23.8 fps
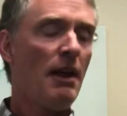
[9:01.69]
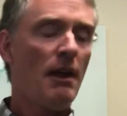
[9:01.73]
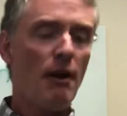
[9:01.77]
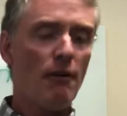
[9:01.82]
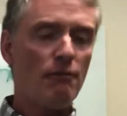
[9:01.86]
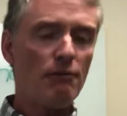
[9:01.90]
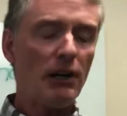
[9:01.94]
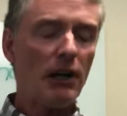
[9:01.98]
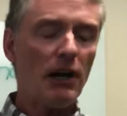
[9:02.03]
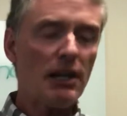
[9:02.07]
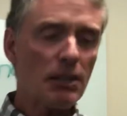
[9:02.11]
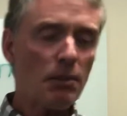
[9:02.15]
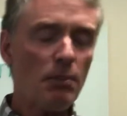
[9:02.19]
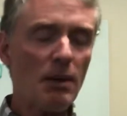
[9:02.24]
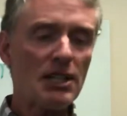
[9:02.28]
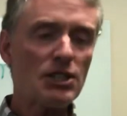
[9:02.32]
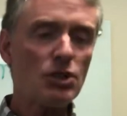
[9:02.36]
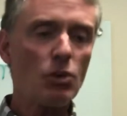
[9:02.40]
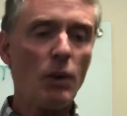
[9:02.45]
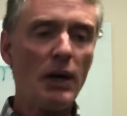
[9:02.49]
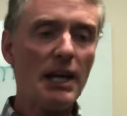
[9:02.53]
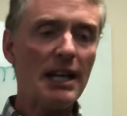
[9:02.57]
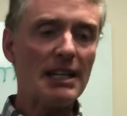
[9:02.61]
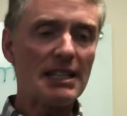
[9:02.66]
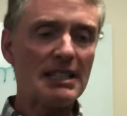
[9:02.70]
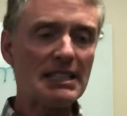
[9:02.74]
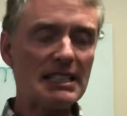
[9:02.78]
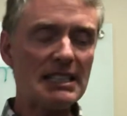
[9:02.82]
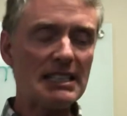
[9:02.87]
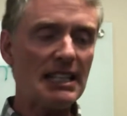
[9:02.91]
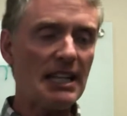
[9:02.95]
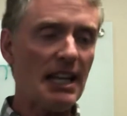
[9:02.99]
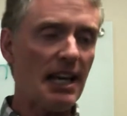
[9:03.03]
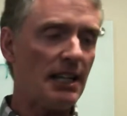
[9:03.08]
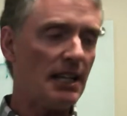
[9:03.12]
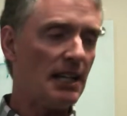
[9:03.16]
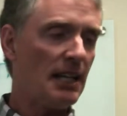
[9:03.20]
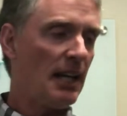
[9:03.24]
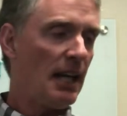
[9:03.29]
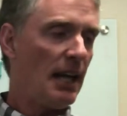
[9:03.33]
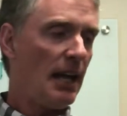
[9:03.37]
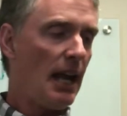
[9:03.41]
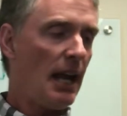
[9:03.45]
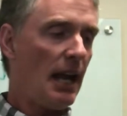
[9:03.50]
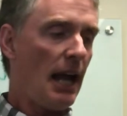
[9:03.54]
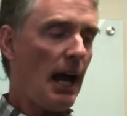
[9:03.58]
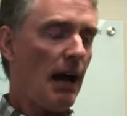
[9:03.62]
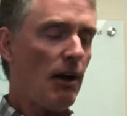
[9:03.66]
figure out the best way to sit
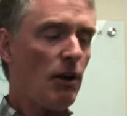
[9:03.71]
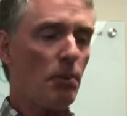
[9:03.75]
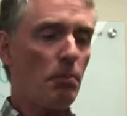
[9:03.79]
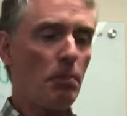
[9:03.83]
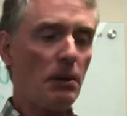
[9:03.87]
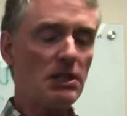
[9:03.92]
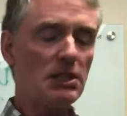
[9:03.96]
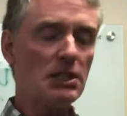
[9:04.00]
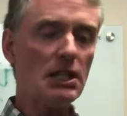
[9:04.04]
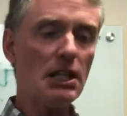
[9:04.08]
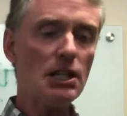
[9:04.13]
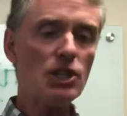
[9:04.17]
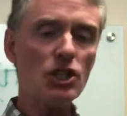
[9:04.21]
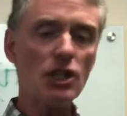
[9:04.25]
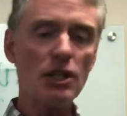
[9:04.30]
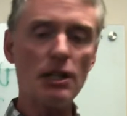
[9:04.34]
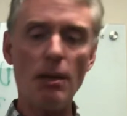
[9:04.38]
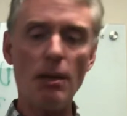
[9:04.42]
and how to position